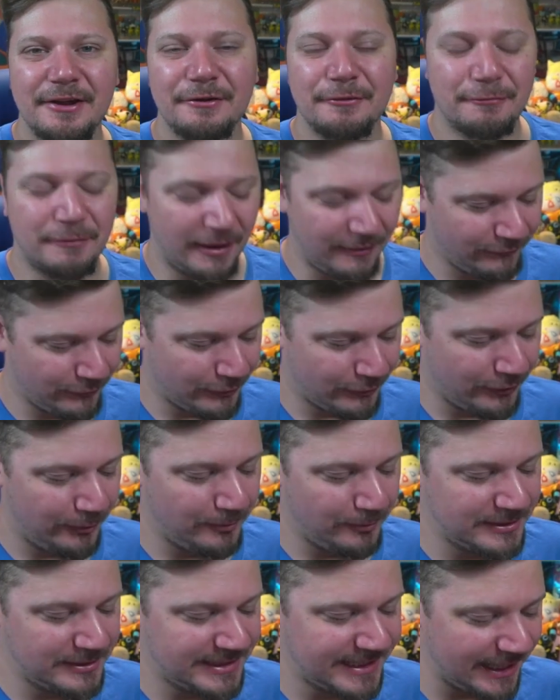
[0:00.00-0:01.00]

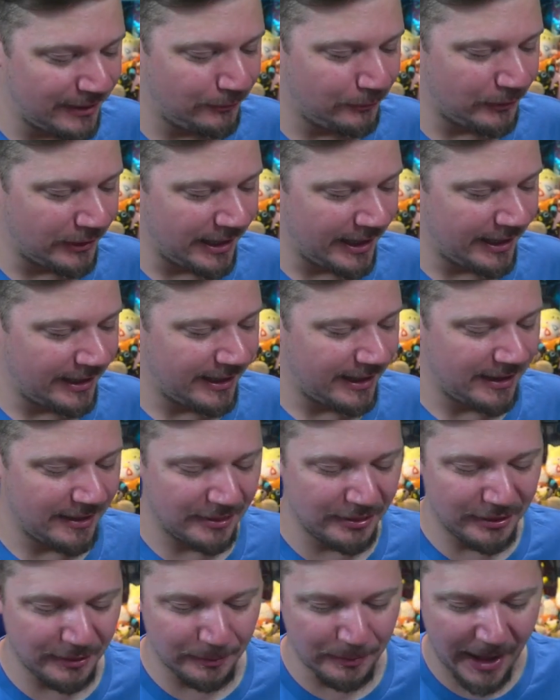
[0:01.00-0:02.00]
Reverum did win
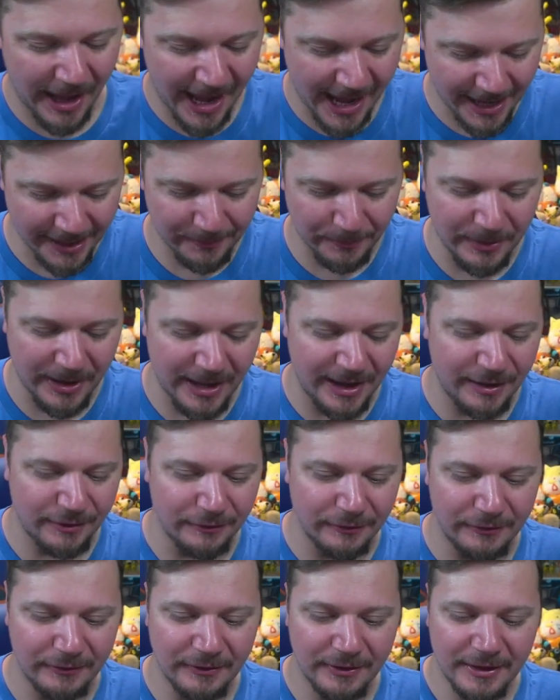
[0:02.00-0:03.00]
the pack
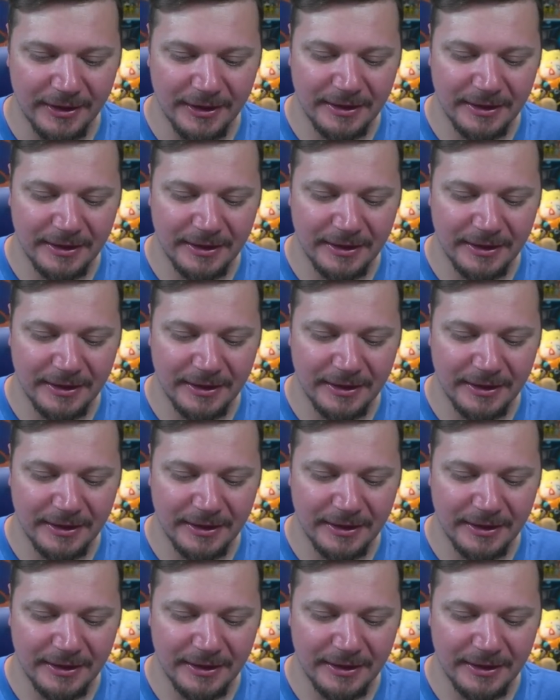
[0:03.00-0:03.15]
battle,